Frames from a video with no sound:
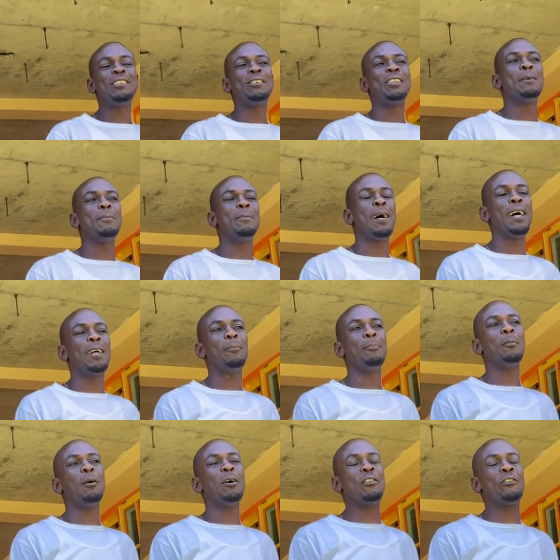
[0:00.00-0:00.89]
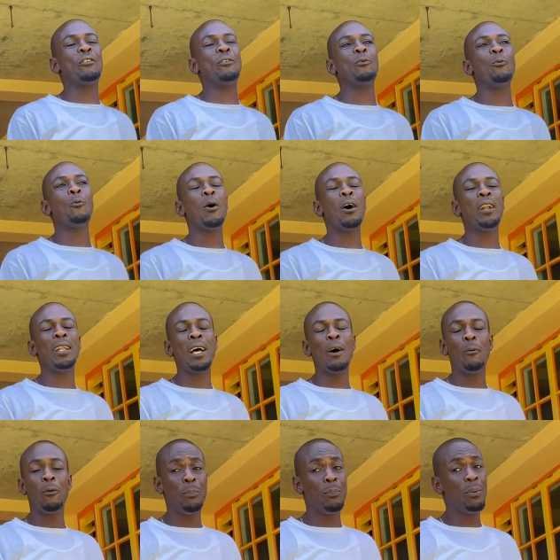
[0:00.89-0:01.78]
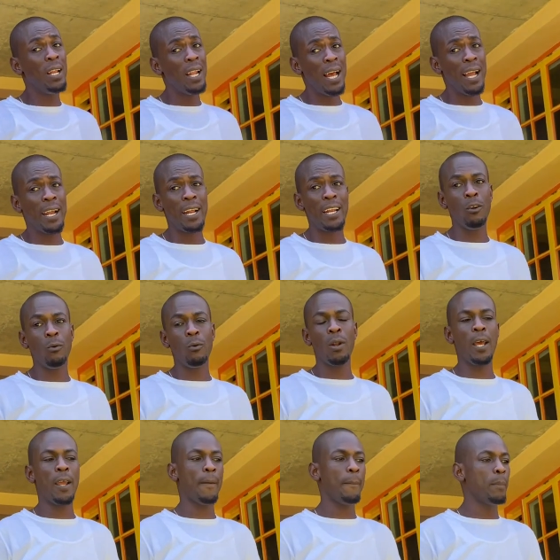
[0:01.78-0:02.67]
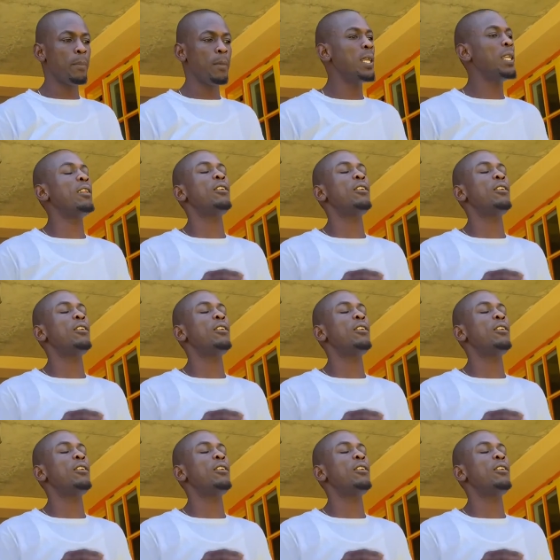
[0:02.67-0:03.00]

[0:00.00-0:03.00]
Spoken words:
to them, I'm not sure what that would be like. And they were like, it